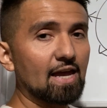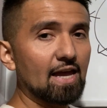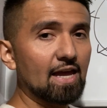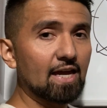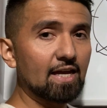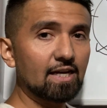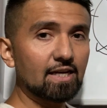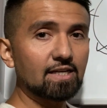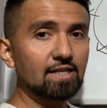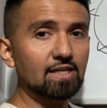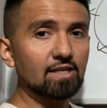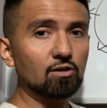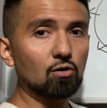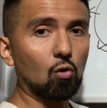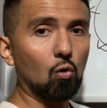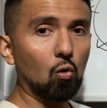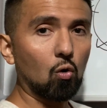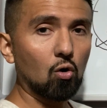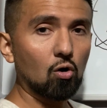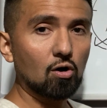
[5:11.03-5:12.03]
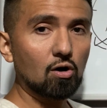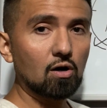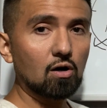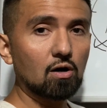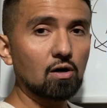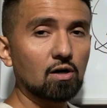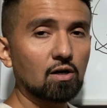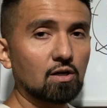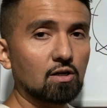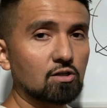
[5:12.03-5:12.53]
editing,
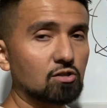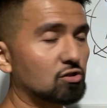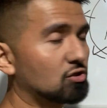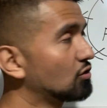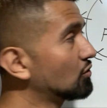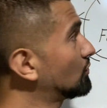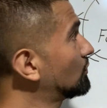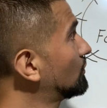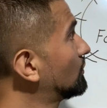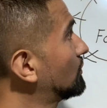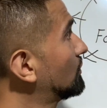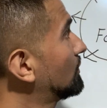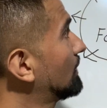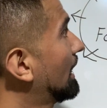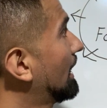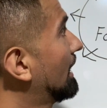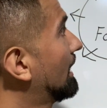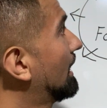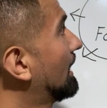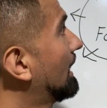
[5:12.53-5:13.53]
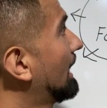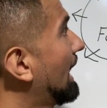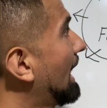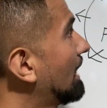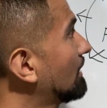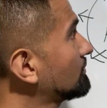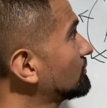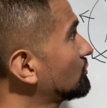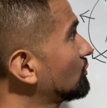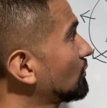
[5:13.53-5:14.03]
or to
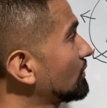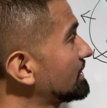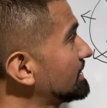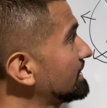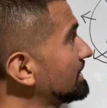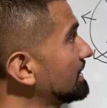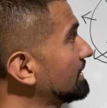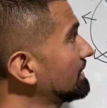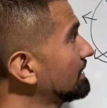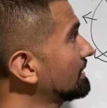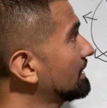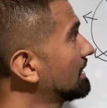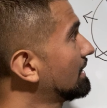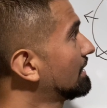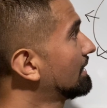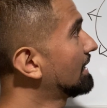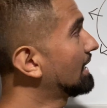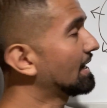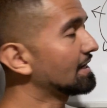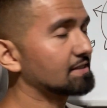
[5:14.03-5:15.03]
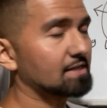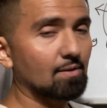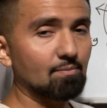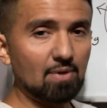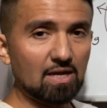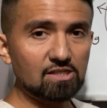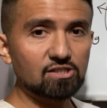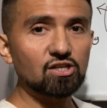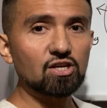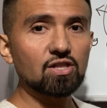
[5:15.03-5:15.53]
outsourcing, as I
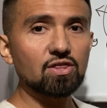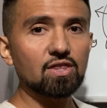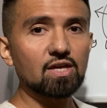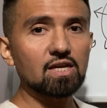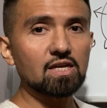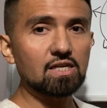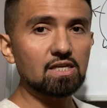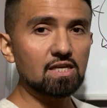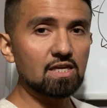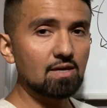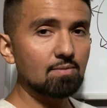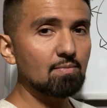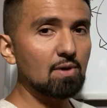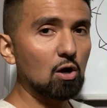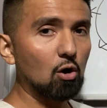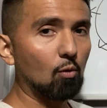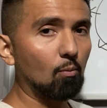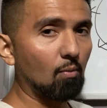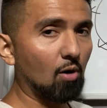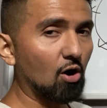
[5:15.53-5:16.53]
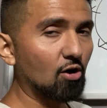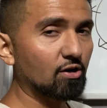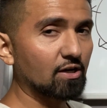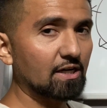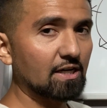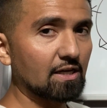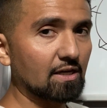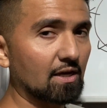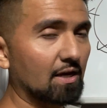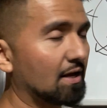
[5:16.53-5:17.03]
mentioned, the email
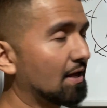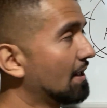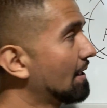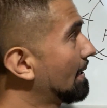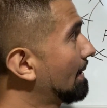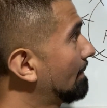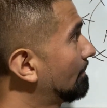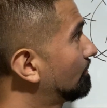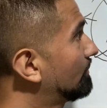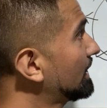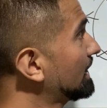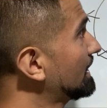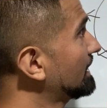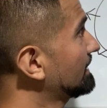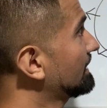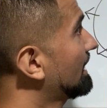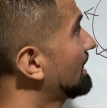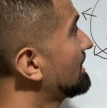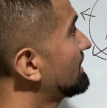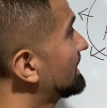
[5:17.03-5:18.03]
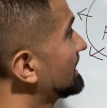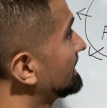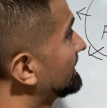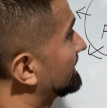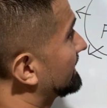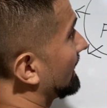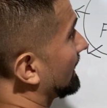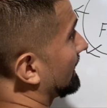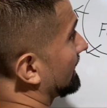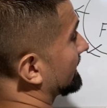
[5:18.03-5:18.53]
marketing? But the
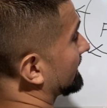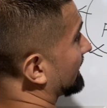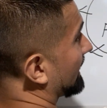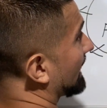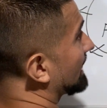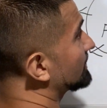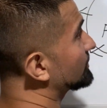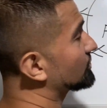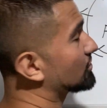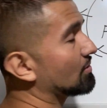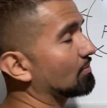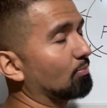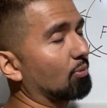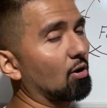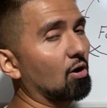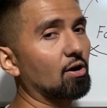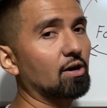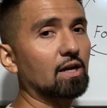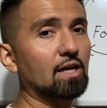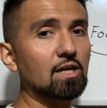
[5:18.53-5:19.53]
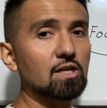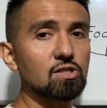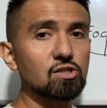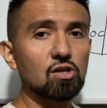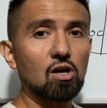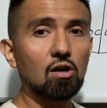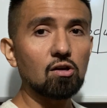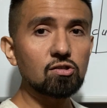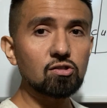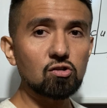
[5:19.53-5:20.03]
delegation part is
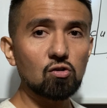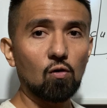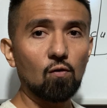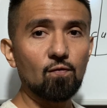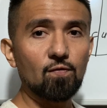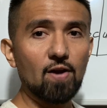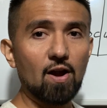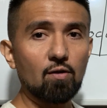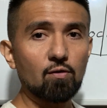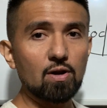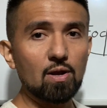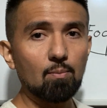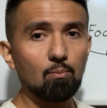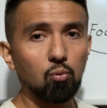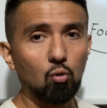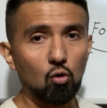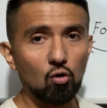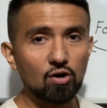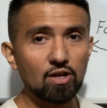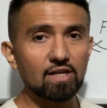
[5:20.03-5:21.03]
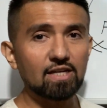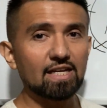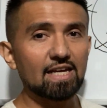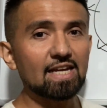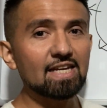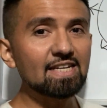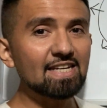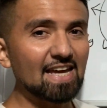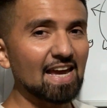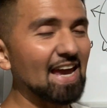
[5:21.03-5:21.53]
also very important
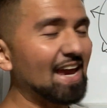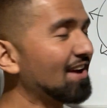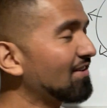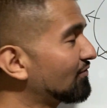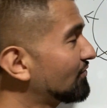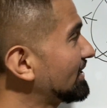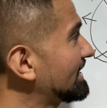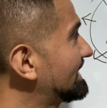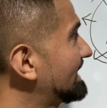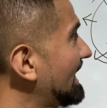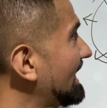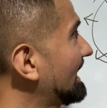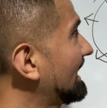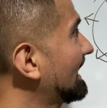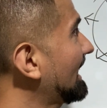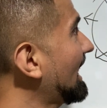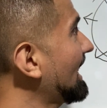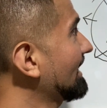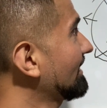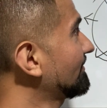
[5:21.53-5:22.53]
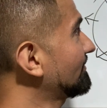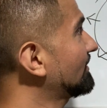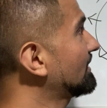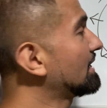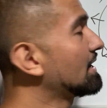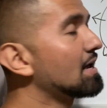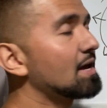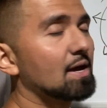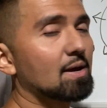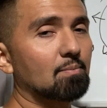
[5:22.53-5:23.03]
in everyday life,
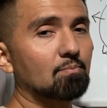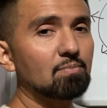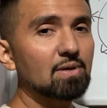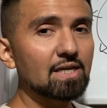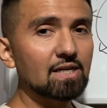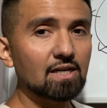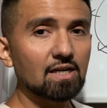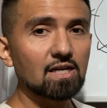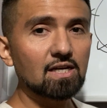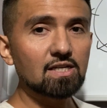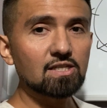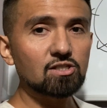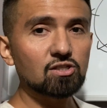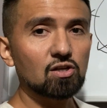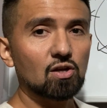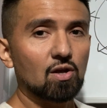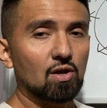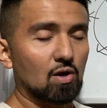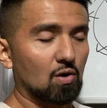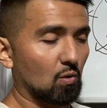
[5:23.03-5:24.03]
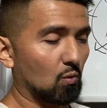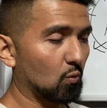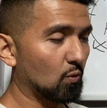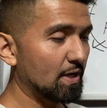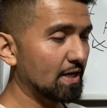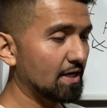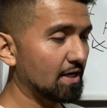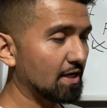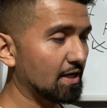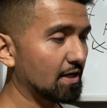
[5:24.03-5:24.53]
because
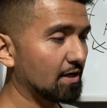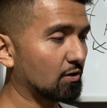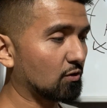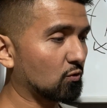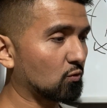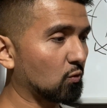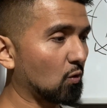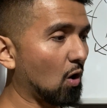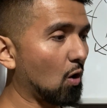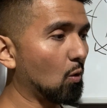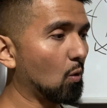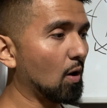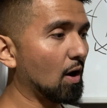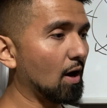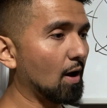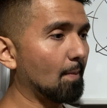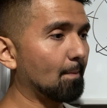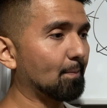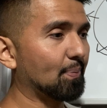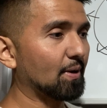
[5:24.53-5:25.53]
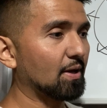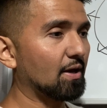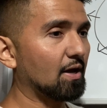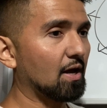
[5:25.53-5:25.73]
we grow up,